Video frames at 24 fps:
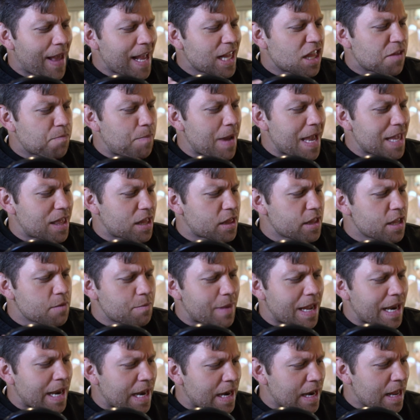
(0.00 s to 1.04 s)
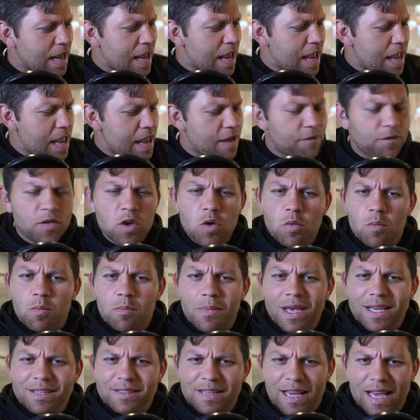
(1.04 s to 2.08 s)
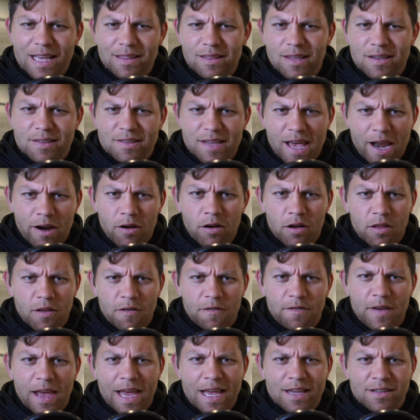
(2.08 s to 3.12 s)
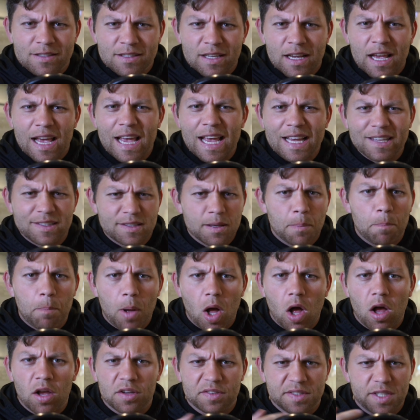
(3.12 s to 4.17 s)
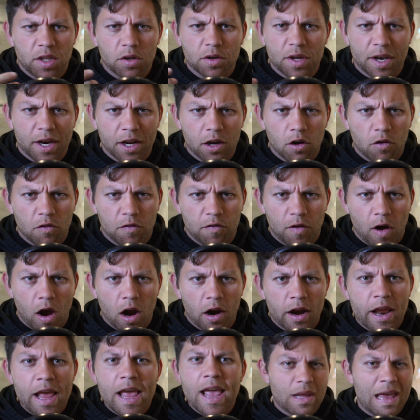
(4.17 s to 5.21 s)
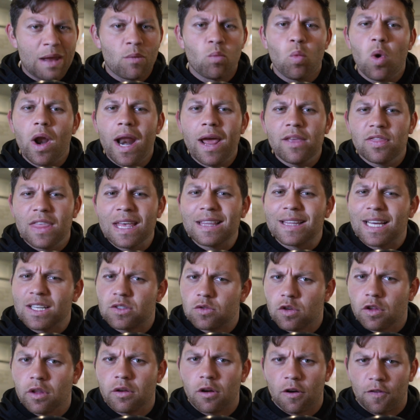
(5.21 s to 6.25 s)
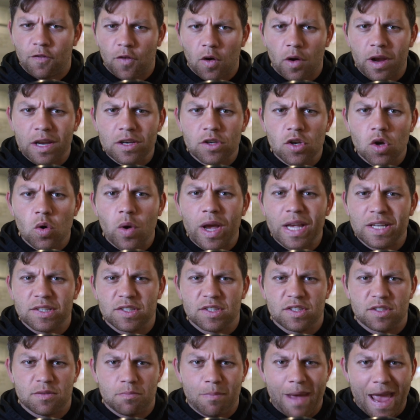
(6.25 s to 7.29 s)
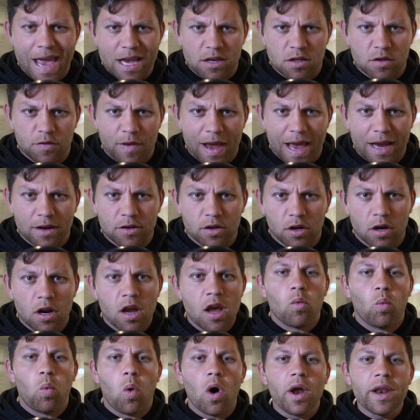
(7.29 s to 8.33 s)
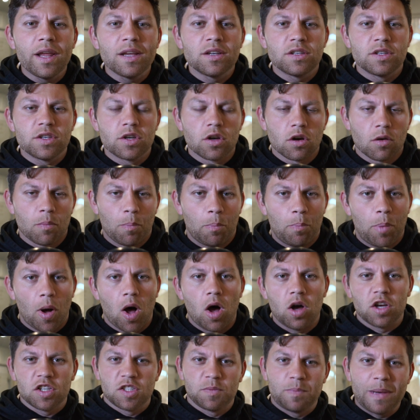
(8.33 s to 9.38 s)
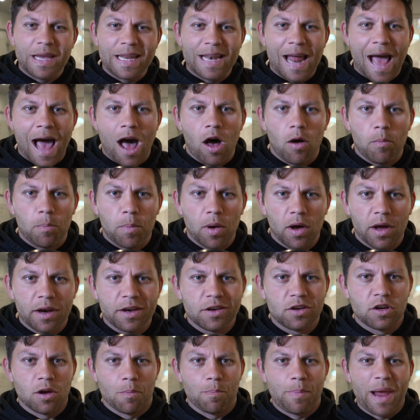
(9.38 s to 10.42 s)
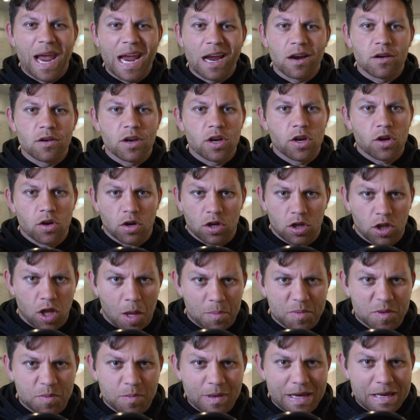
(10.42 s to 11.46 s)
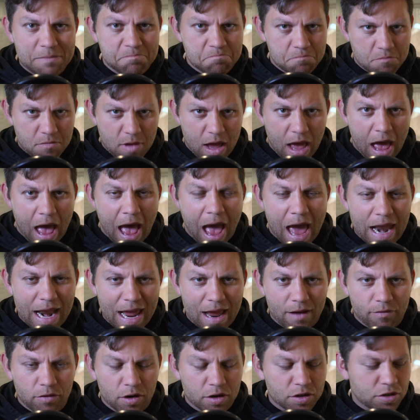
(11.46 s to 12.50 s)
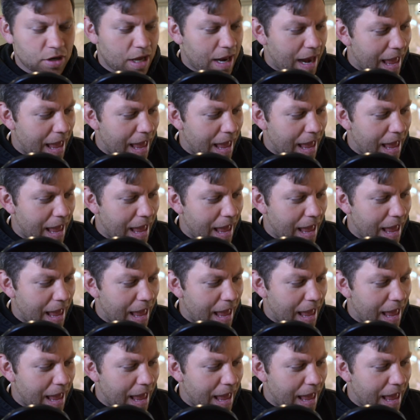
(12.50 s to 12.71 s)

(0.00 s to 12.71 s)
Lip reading: That's basically meaning if you hit the center of the face, is the ball still gonna go far? And what I think that's really referring to is smash factor. What is your ball speed output compared to your club speed on average?